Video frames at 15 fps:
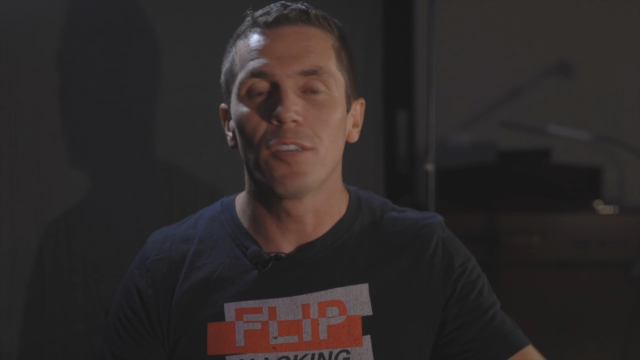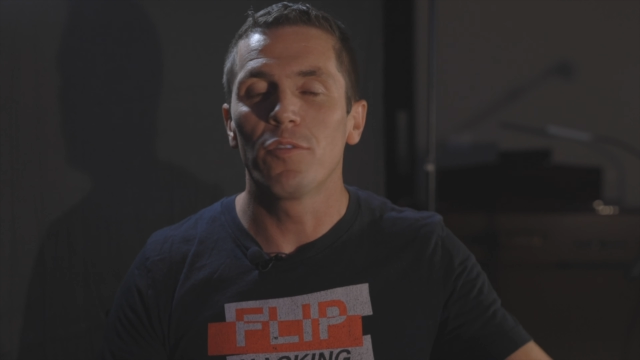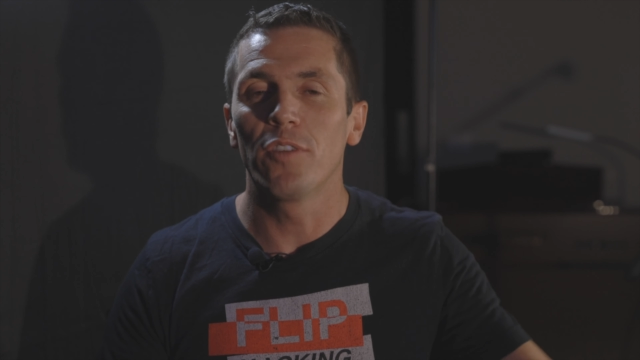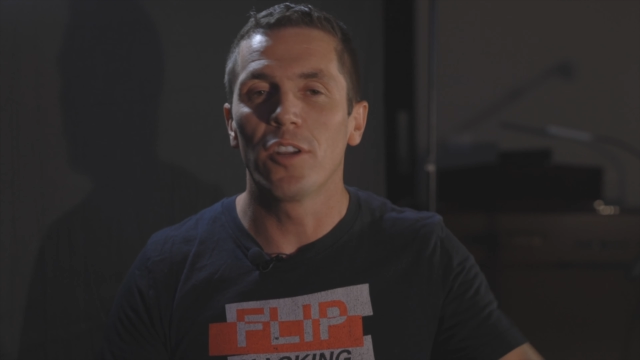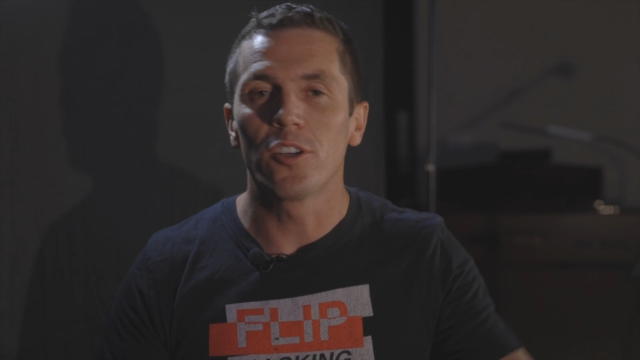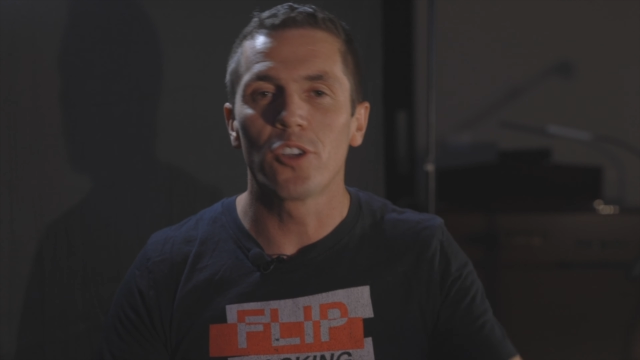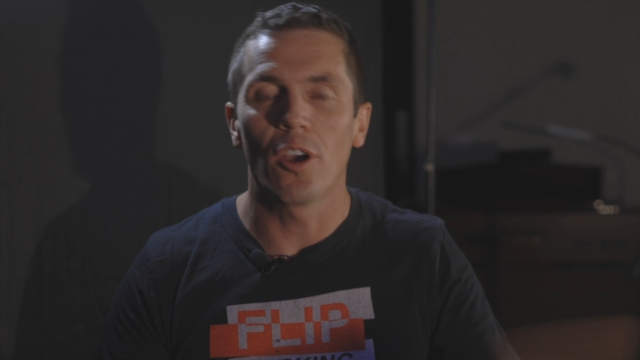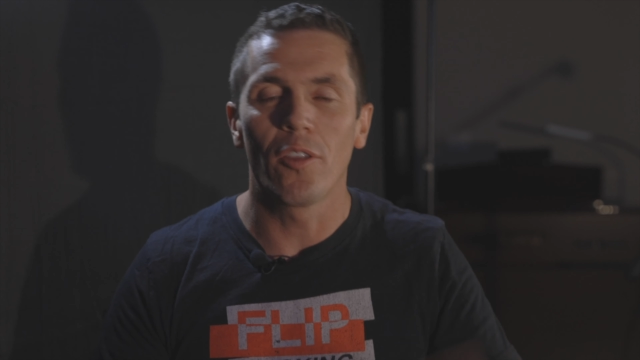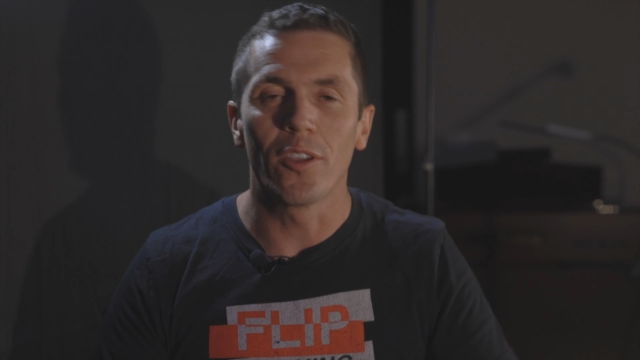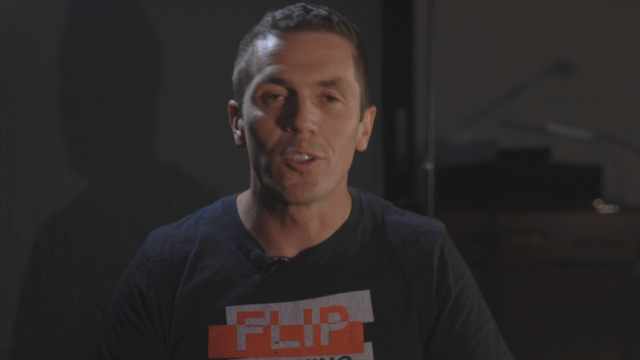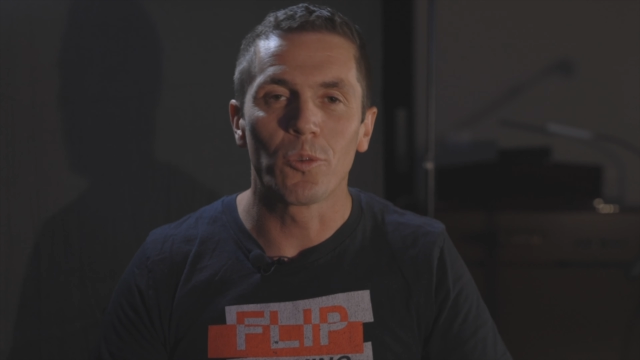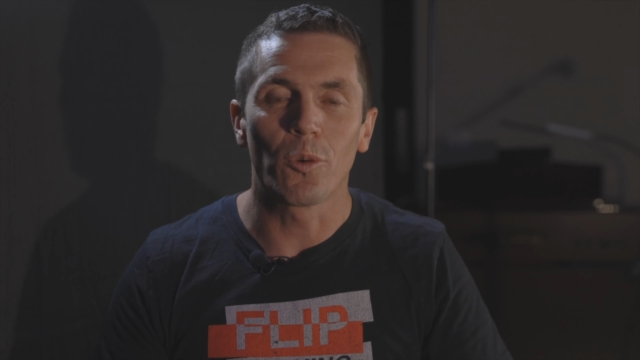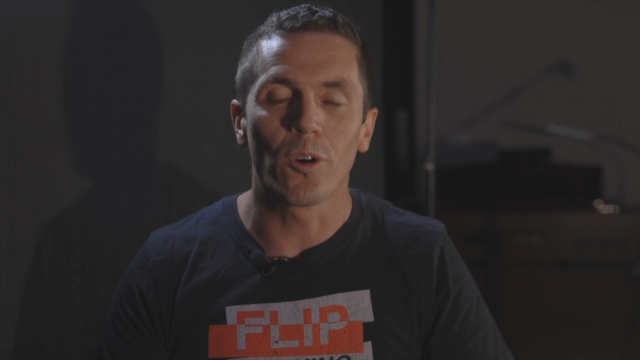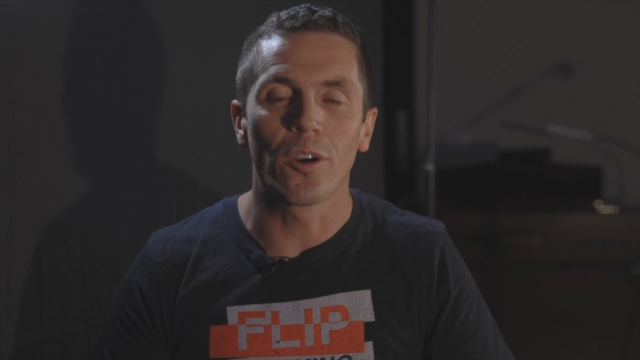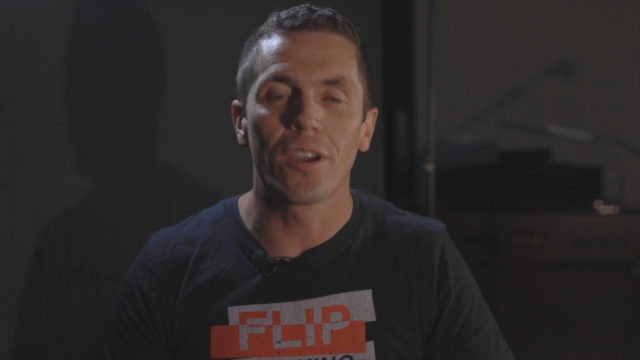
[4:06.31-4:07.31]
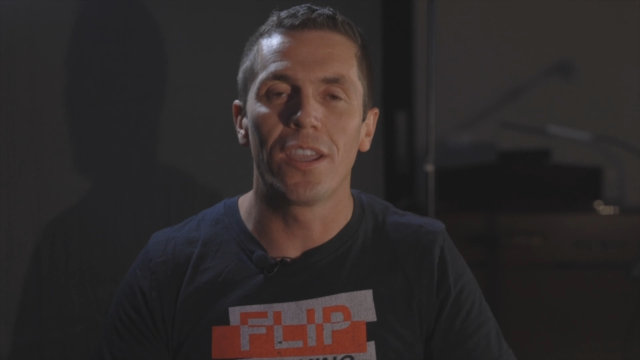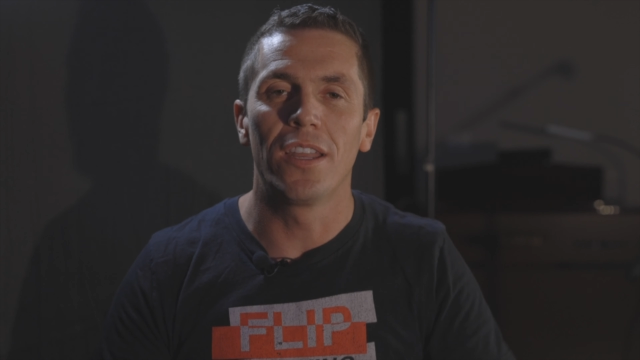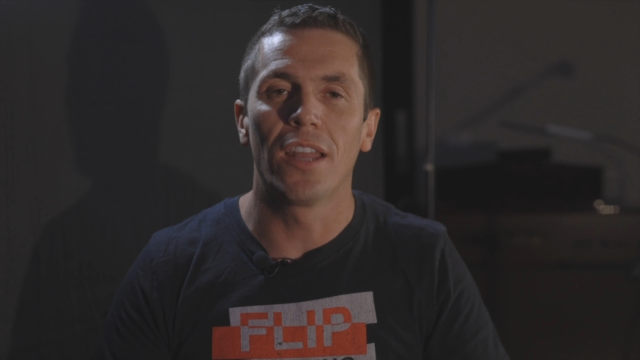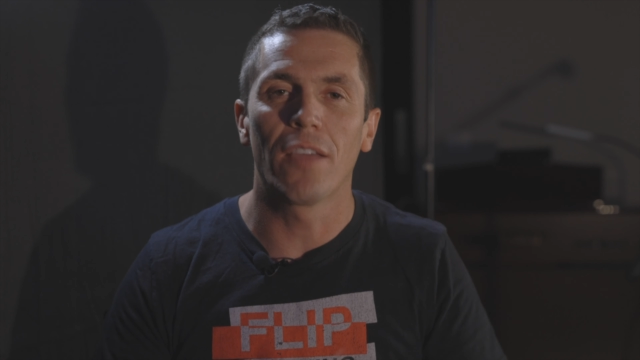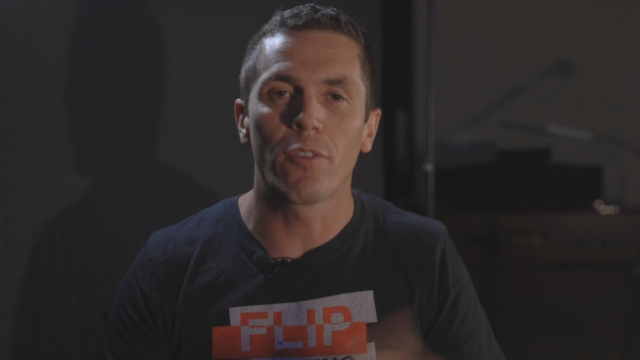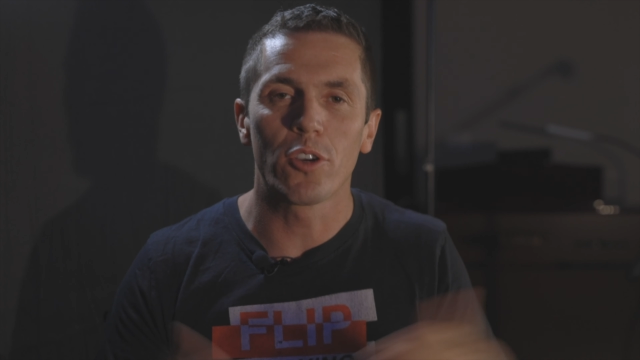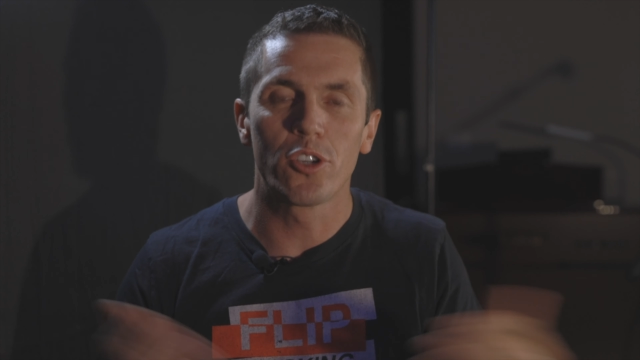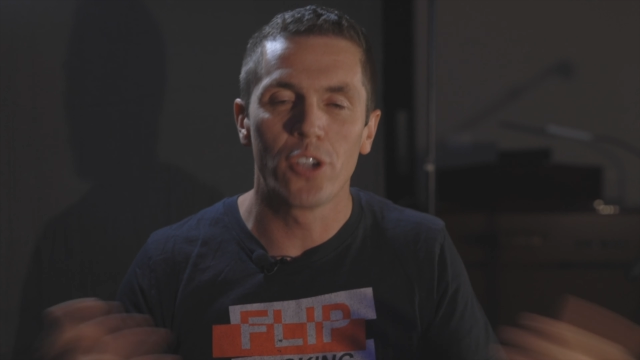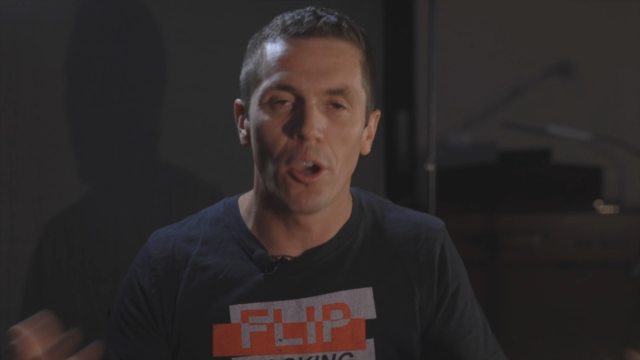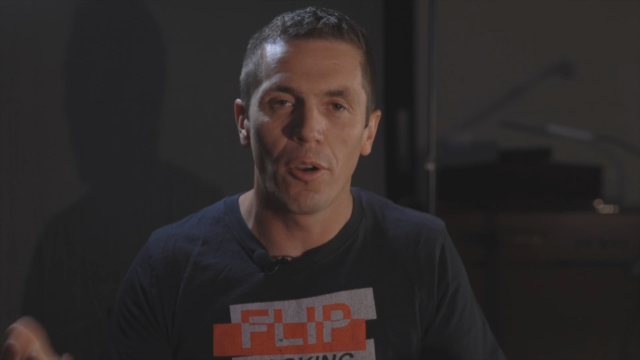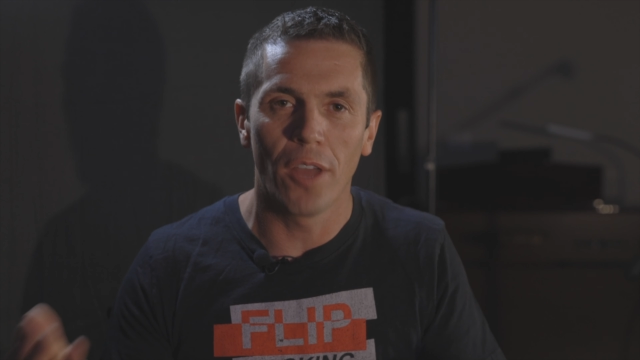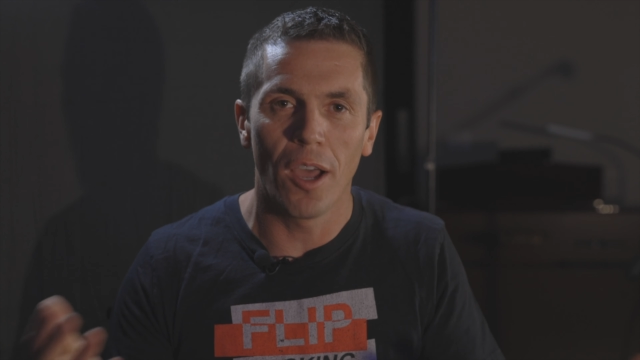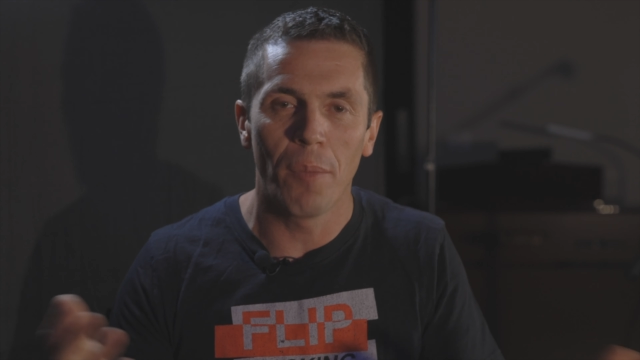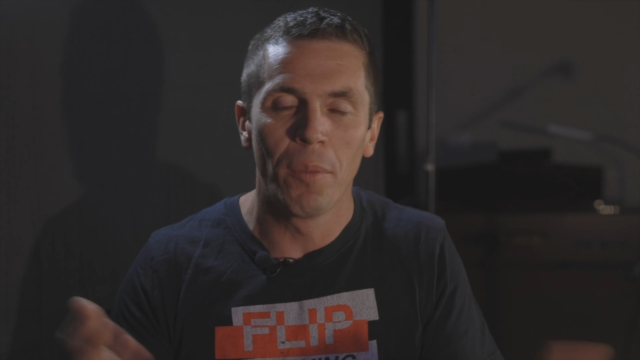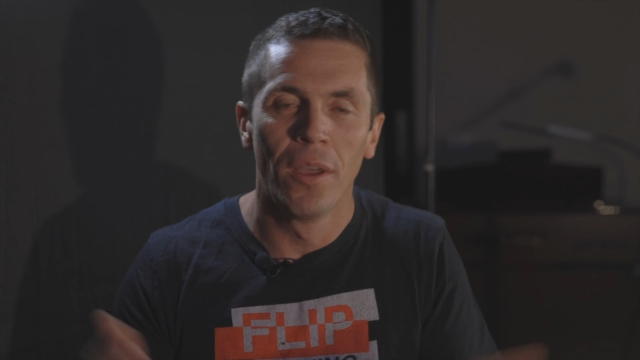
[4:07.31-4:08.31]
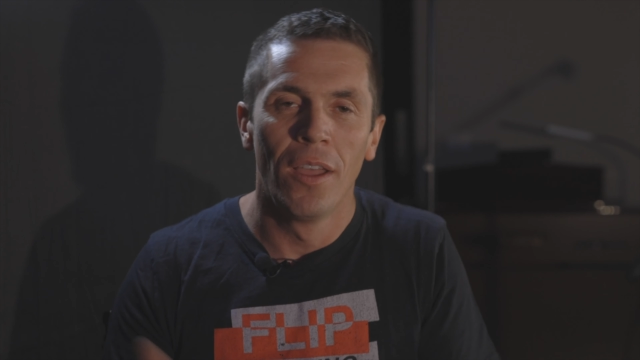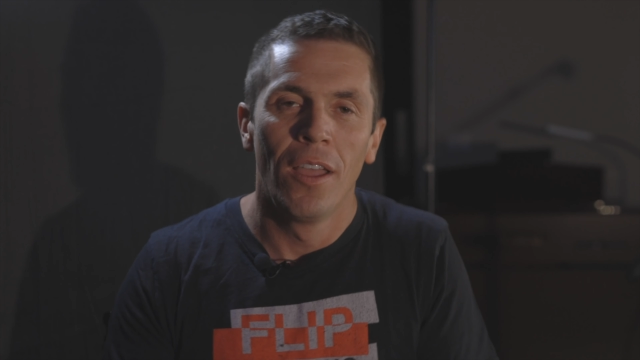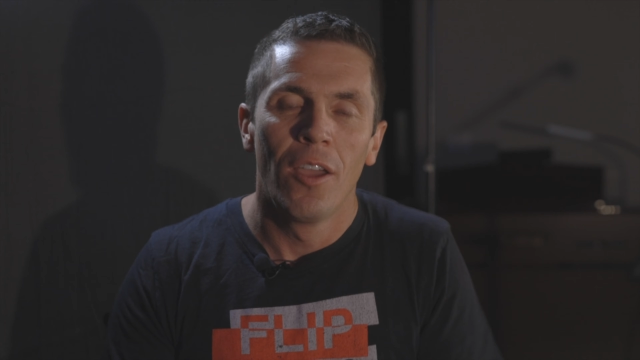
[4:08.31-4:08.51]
to finish all this work. He never showed up.